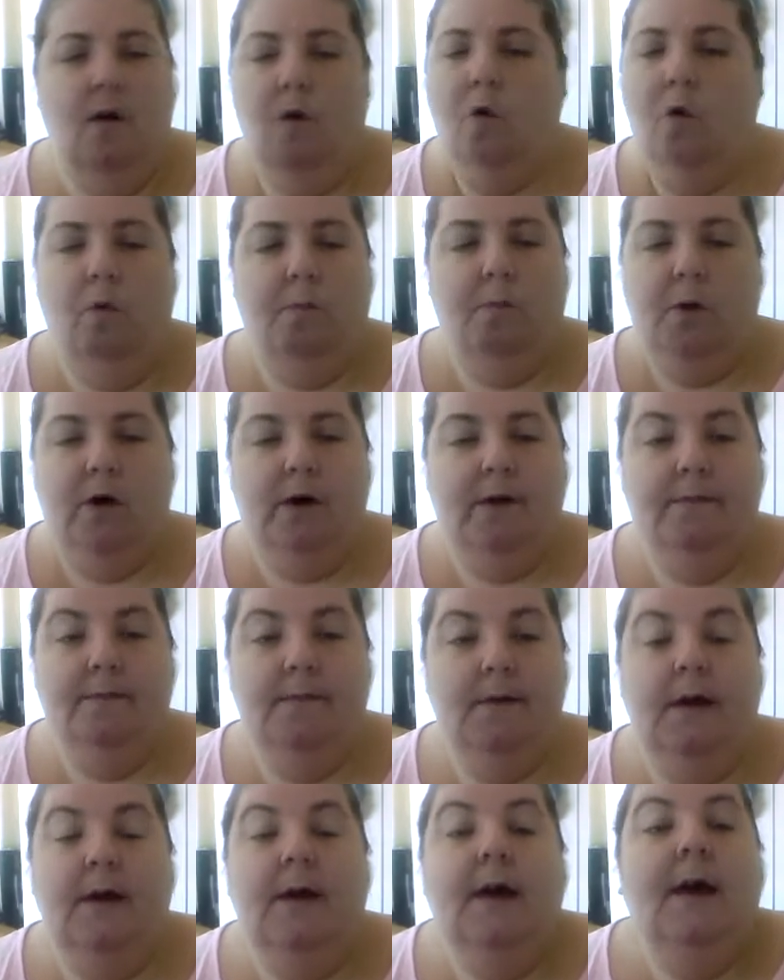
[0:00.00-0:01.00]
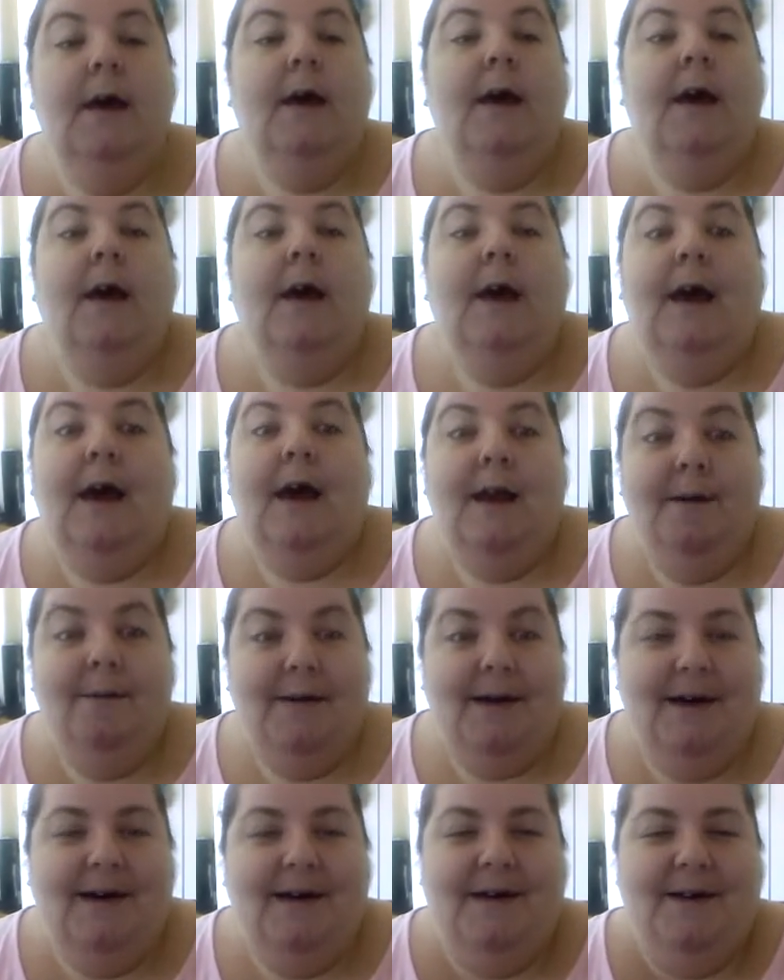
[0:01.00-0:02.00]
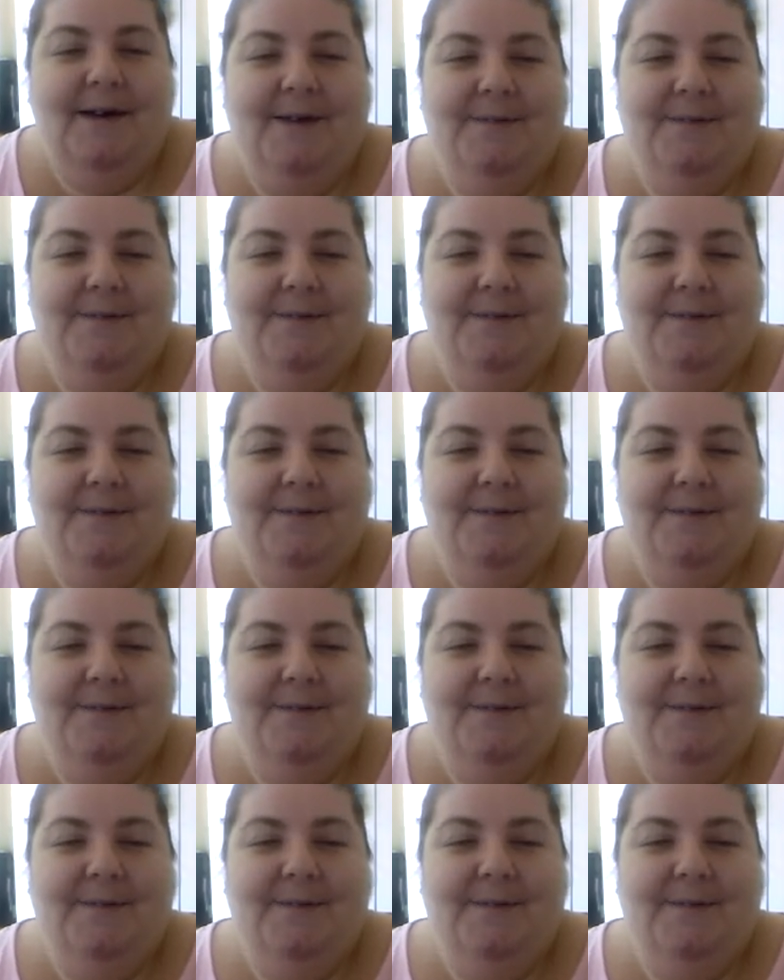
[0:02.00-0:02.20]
Hope not. Anyway,